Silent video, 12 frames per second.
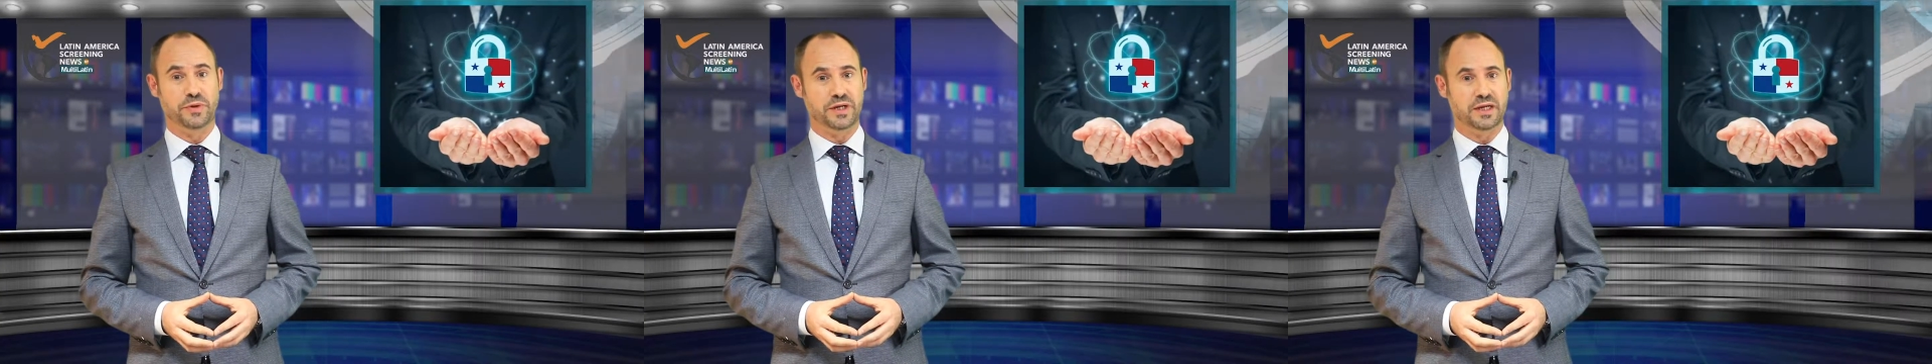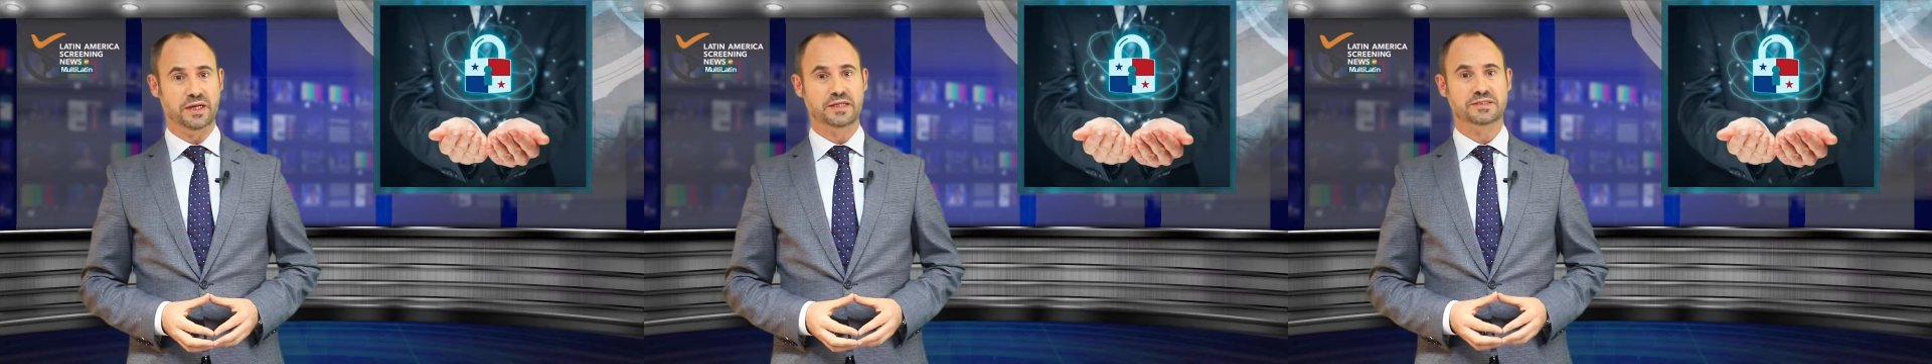
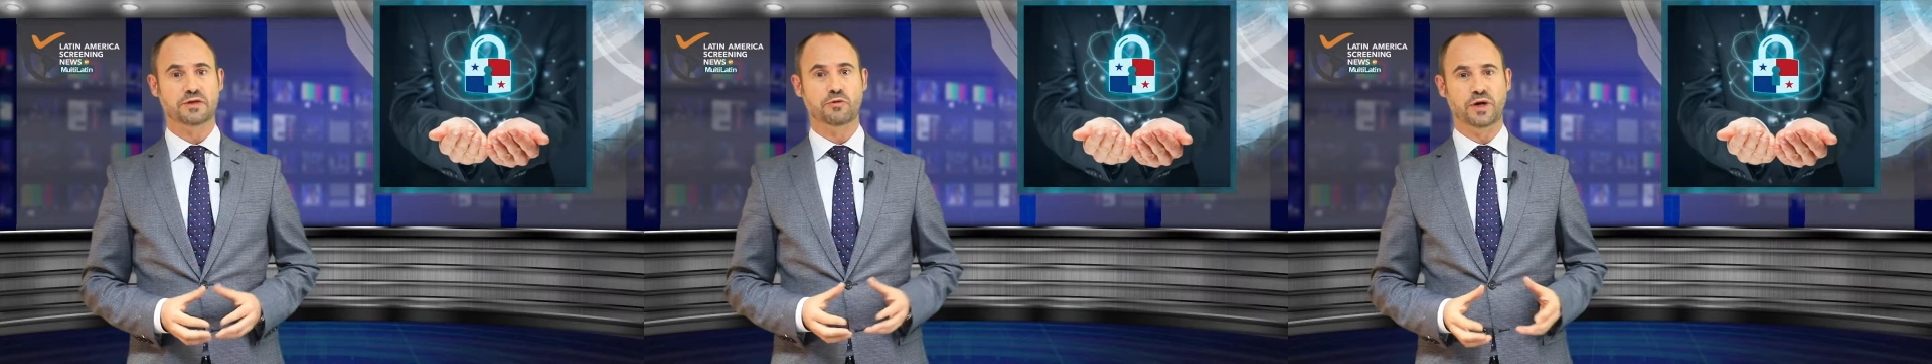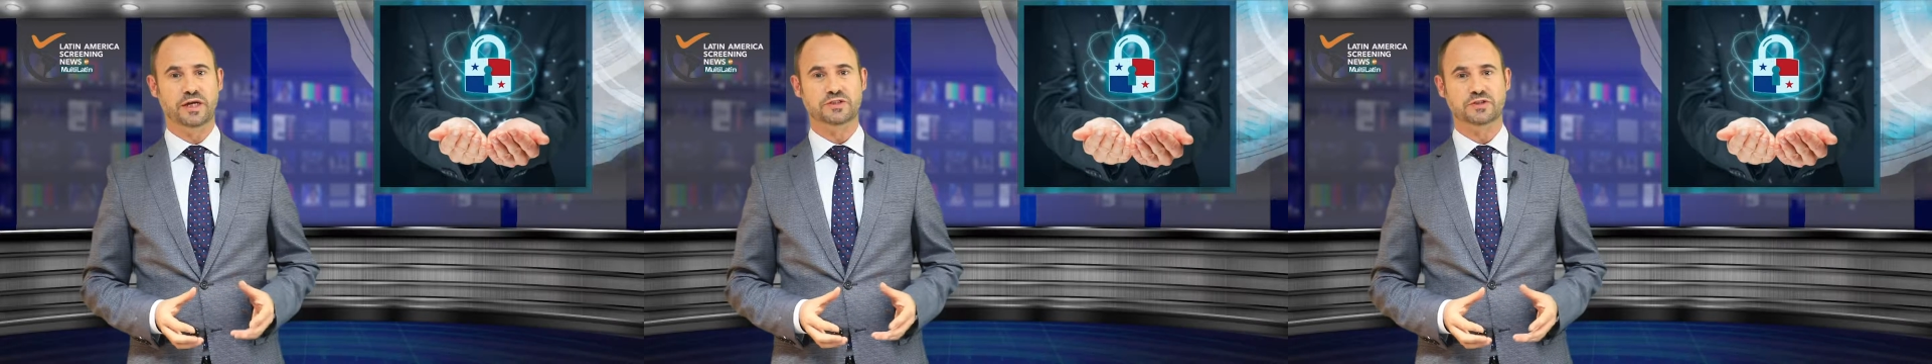bringing its
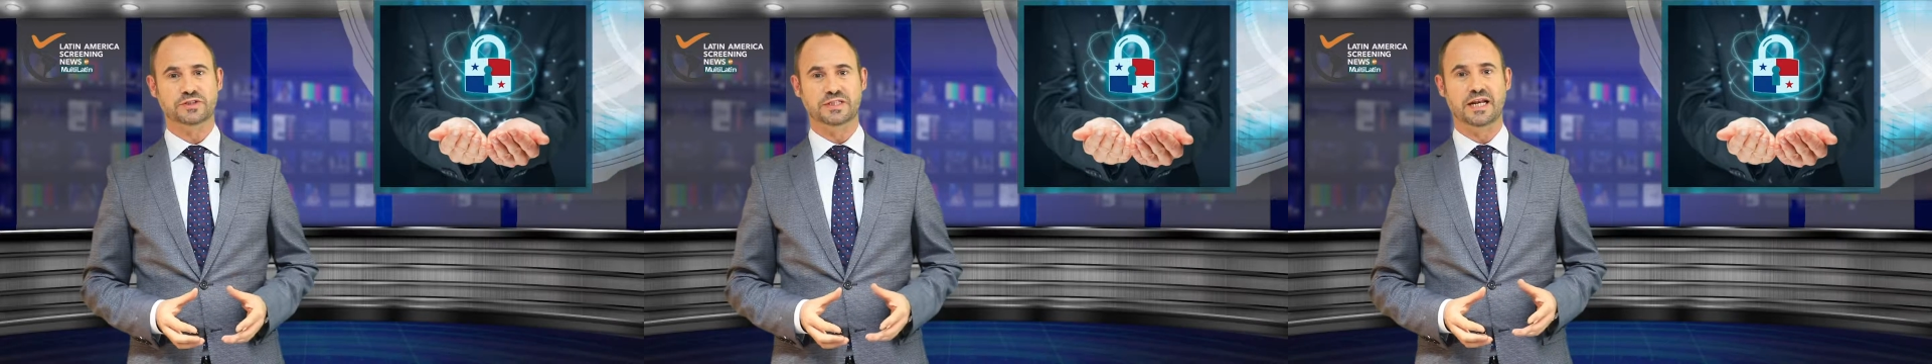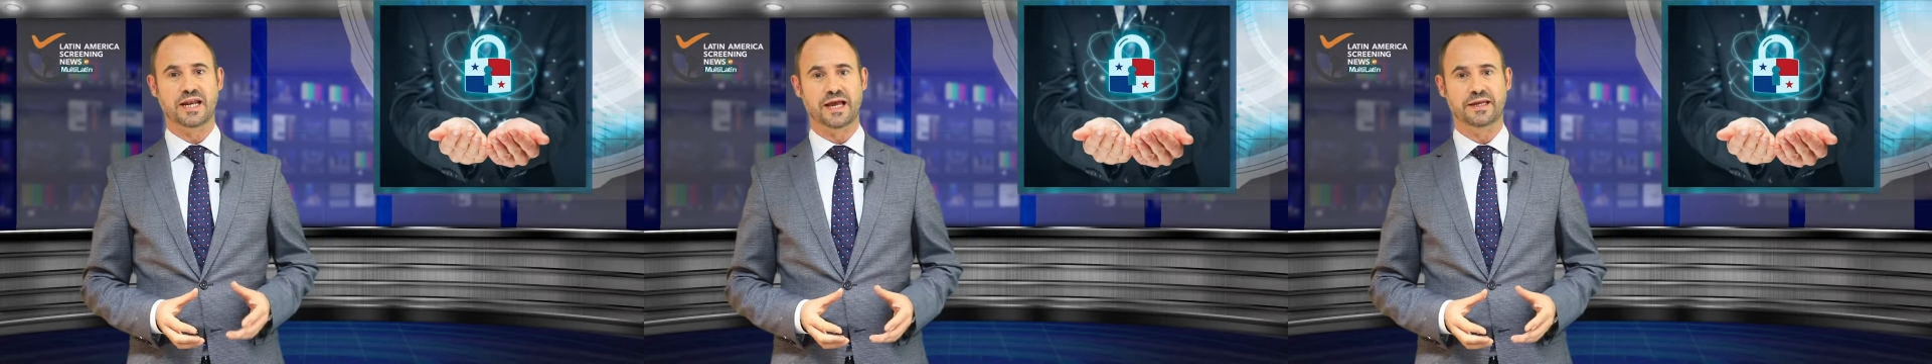regulations
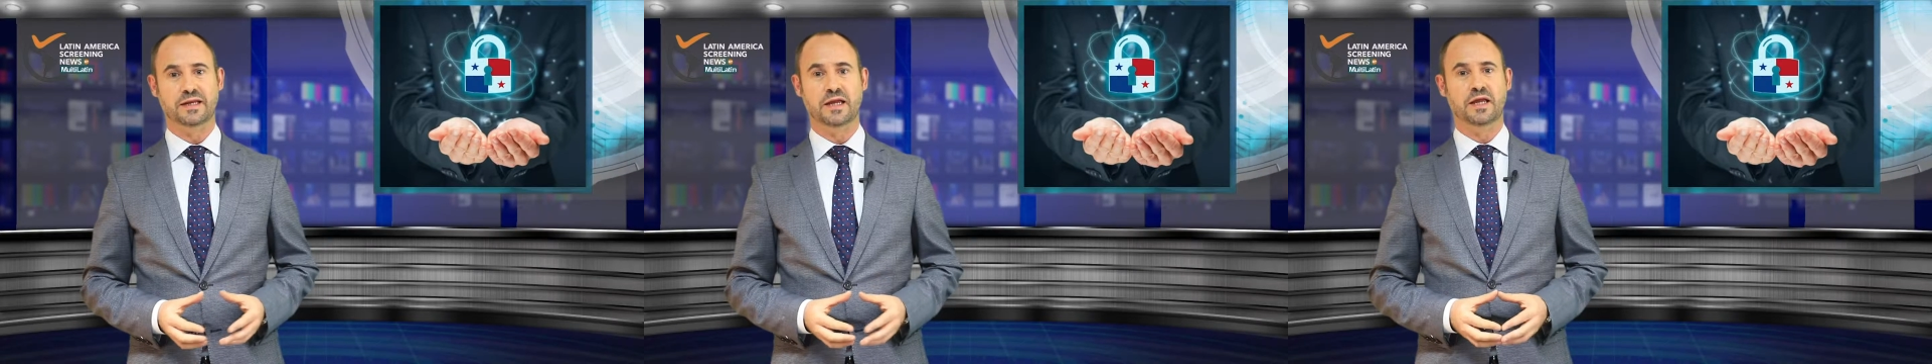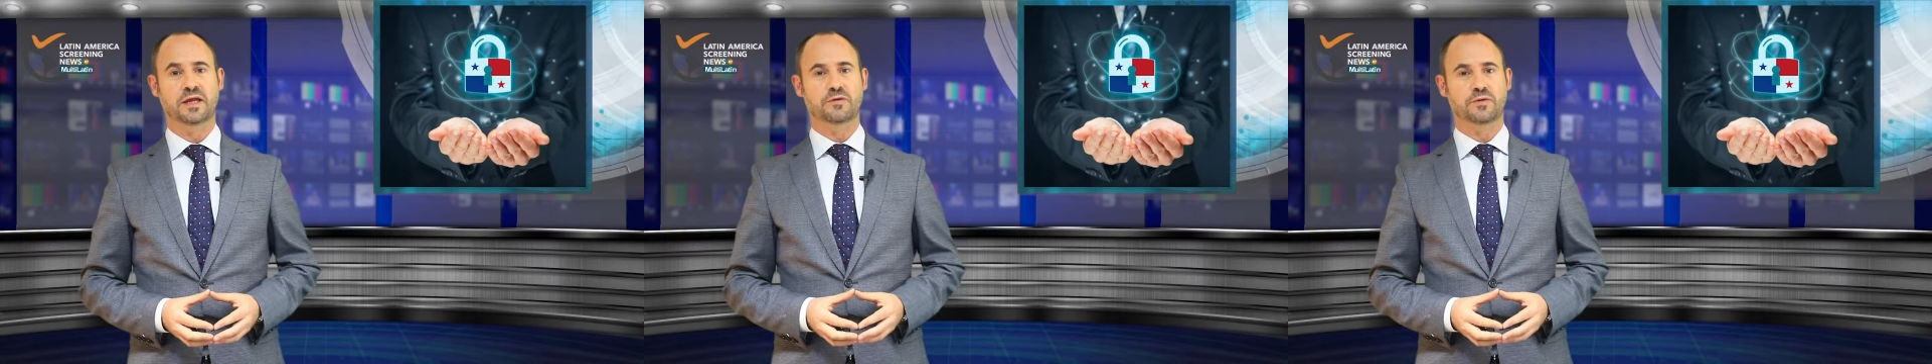in line